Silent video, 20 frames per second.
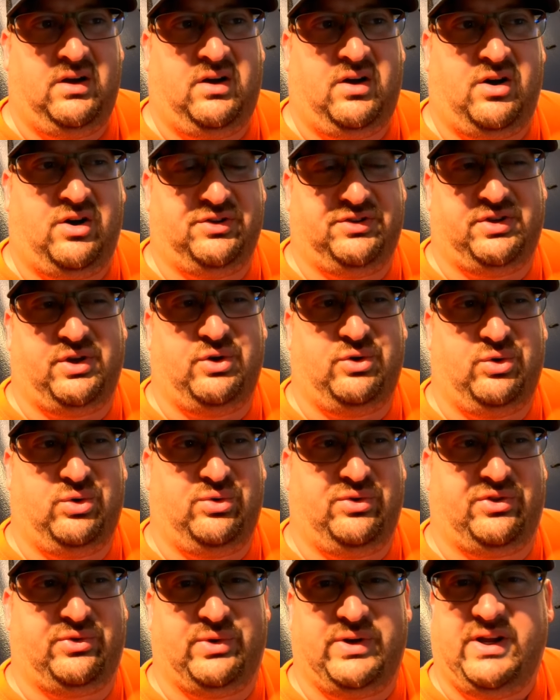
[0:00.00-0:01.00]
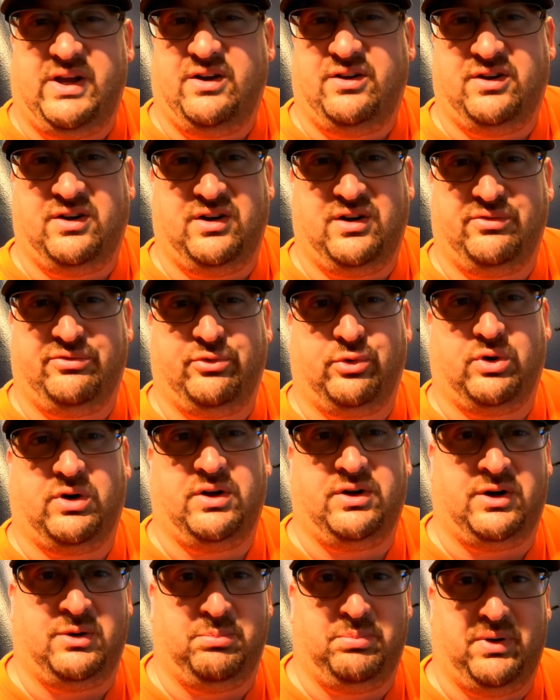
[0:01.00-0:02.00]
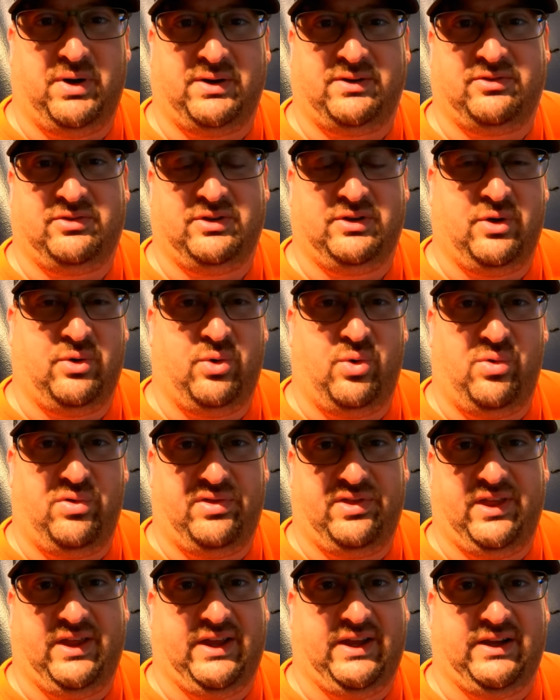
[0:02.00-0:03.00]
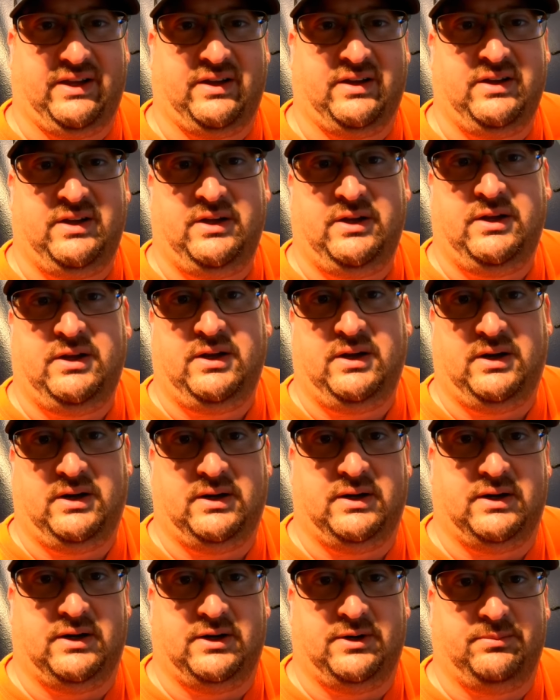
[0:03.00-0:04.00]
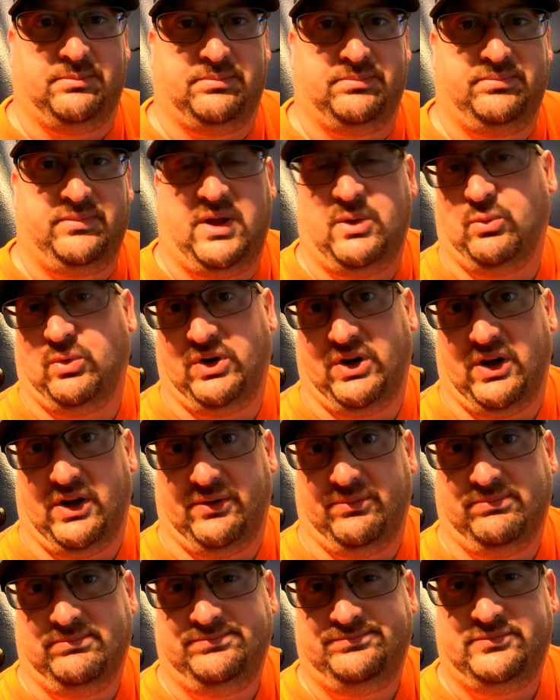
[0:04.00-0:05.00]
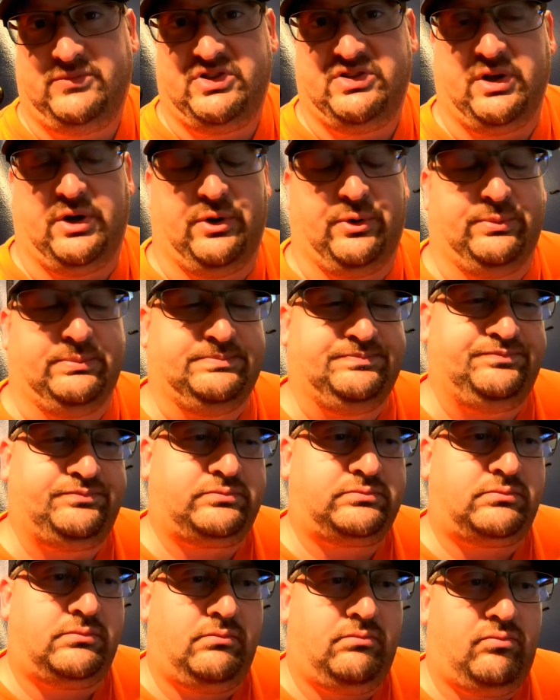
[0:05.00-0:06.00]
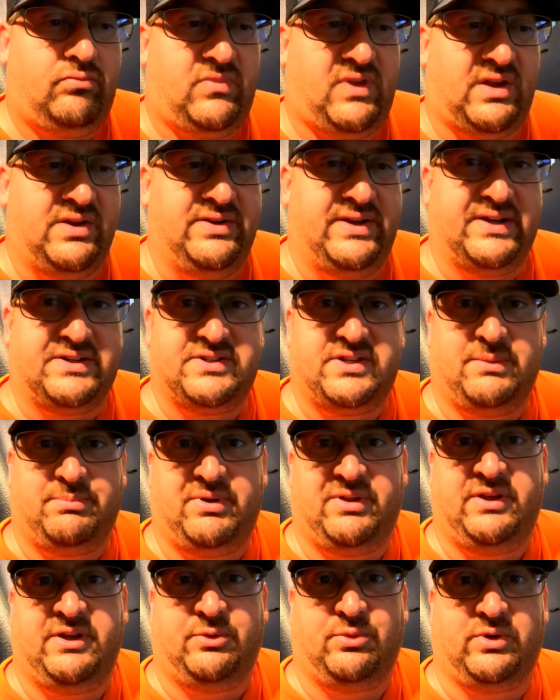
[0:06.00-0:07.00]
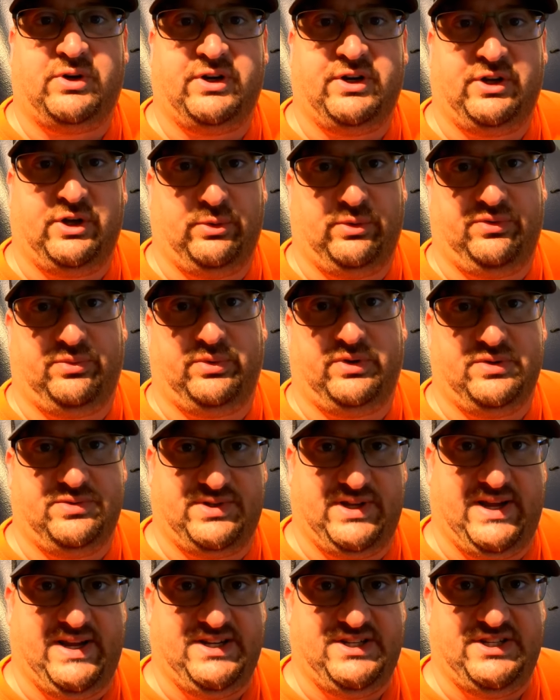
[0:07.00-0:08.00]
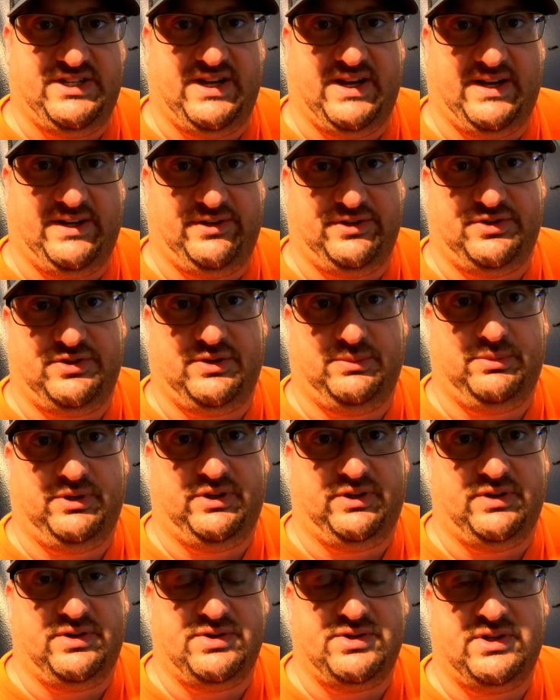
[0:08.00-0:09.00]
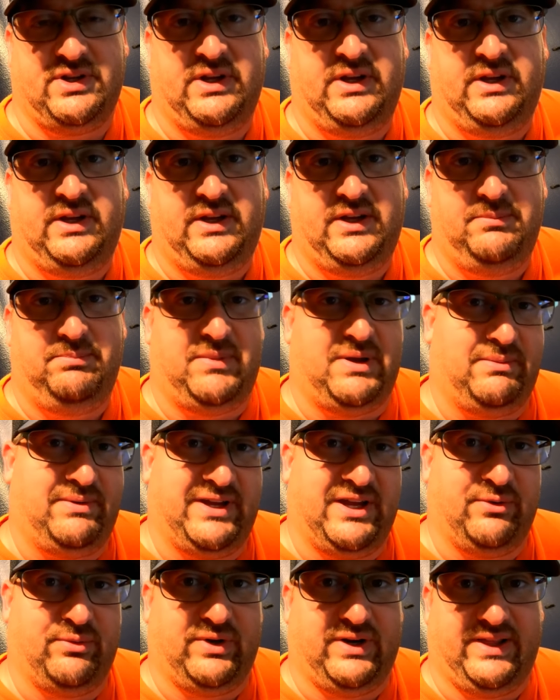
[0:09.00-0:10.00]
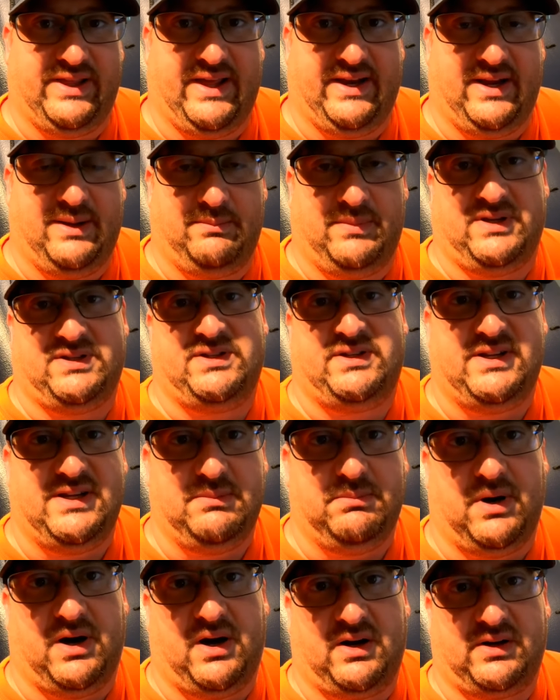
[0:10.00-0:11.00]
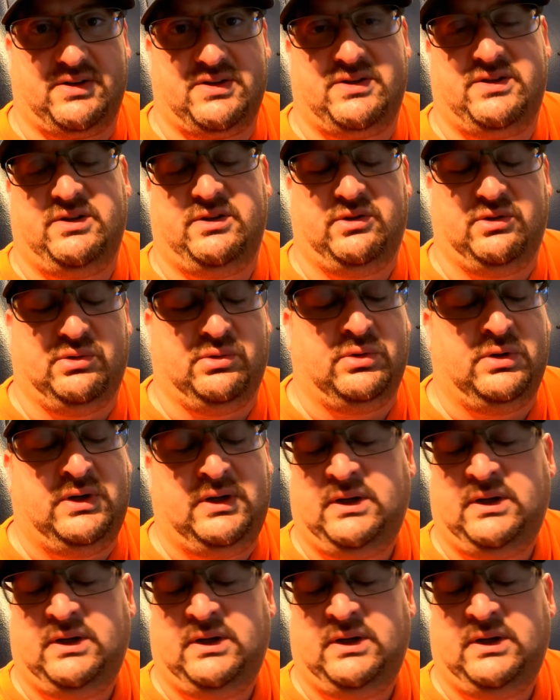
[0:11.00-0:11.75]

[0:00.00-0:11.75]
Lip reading: all total 300 to 400 bucks in the whole thing, and we're done. So next up, I think we're gonna go with one of those HEI distributors, maybe get rid of that MSD box too.